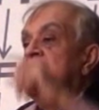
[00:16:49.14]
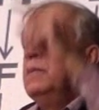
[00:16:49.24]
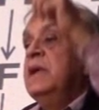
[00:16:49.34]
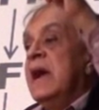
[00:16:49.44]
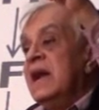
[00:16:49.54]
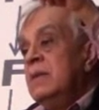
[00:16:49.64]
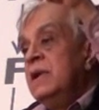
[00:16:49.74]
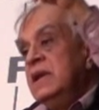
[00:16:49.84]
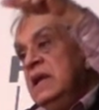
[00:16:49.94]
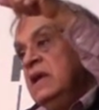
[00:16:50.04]
It will be
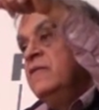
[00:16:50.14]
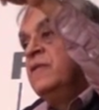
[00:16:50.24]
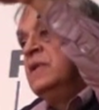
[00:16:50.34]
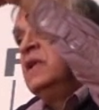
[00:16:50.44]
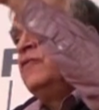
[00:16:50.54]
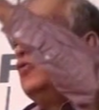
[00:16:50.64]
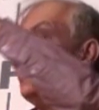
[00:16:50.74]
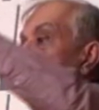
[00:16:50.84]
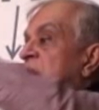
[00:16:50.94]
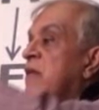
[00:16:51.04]
Adam and Eve in their
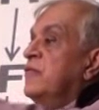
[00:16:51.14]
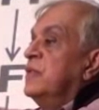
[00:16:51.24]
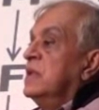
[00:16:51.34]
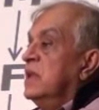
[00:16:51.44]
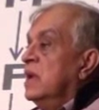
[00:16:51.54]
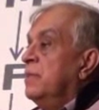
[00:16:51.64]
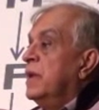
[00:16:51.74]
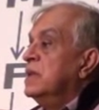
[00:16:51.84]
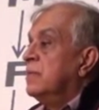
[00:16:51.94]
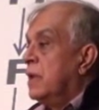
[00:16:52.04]
future life that they'll
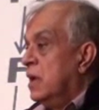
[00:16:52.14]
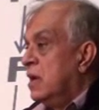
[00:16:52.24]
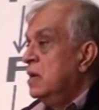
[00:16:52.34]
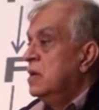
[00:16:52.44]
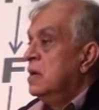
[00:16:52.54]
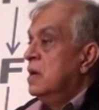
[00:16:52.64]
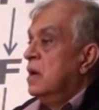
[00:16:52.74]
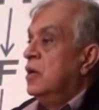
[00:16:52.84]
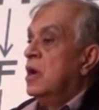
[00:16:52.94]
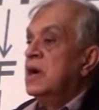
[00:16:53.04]
pay the phala,
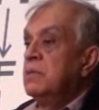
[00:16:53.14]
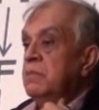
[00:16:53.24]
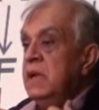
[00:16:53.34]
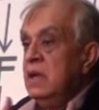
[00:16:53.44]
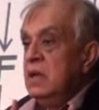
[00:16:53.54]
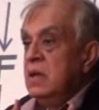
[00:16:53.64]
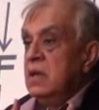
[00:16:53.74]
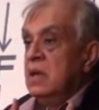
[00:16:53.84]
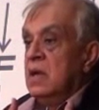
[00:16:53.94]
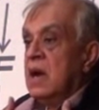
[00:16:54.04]
not
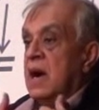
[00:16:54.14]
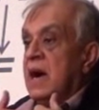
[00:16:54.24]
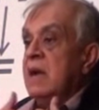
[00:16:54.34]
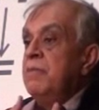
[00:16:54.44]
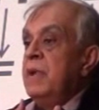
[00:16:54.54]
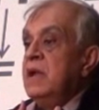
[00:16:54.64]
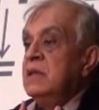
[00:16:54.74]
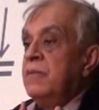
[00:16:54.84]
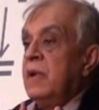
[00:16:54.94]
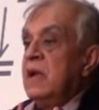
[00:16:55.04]
me. I'm
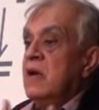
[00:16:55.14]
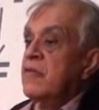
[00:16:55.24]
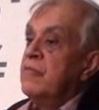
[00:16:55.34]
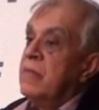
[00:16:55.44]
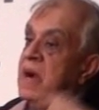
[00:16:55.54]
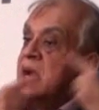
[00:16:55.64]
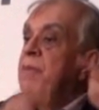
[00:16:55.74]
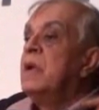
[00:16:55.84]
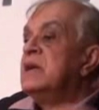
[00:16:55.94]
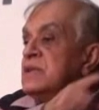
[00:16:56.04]
paying the phala of my
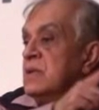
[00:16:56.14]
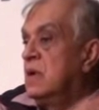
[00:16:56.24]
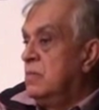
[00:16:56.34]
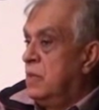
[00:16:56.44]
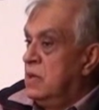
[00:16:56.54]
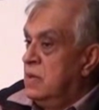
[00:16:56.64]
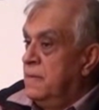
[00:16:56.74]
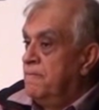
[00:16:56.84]
past karma.